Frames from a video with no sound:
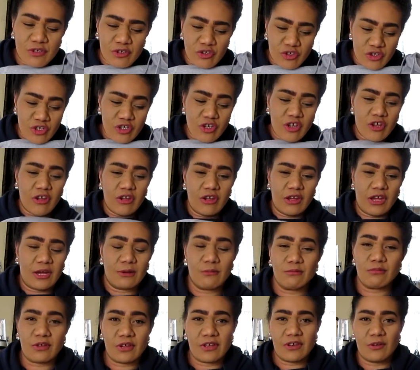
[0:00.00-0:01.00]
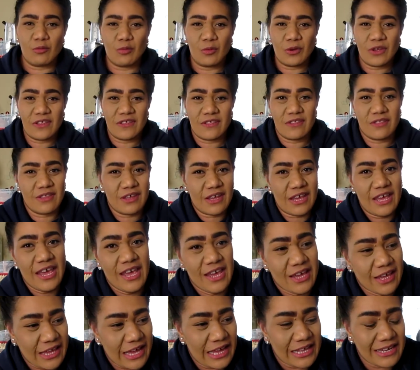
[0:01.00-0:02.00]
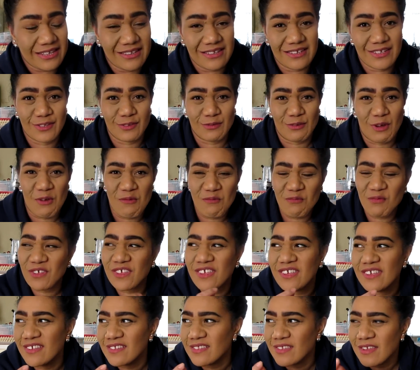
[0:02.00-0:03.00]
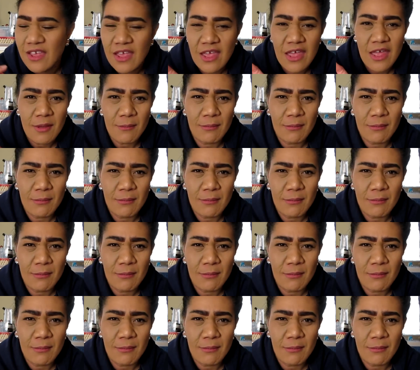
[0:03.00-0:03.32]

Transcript: because you know I'm gonna wear the heck out of this one, because